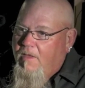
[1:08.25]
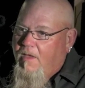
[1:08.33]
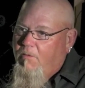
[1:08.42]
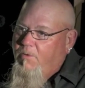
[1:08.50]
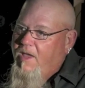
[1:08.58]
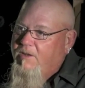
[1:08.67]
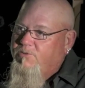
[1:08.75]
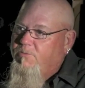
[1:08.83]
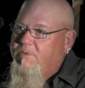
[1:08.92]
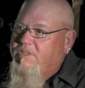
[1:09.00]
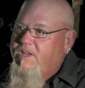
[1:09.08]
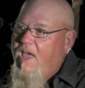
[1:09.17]
and we had some
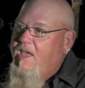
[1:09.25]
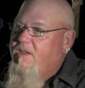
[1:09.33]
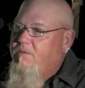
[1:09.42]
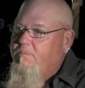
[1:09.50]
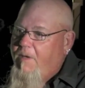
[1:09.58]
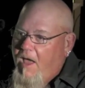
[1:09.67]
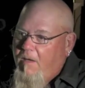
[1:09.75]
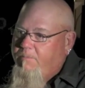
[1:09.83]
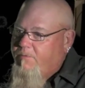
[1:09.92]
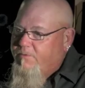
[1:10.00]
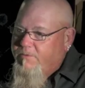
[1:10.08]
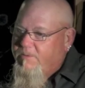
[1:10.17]
Italian
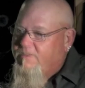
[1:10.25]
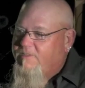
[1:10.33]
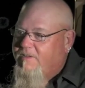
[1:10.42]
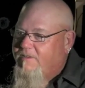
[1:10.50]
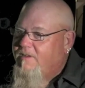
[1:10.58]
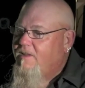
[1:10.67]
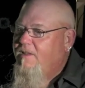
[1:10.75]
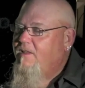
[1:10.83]
poppers. And I said,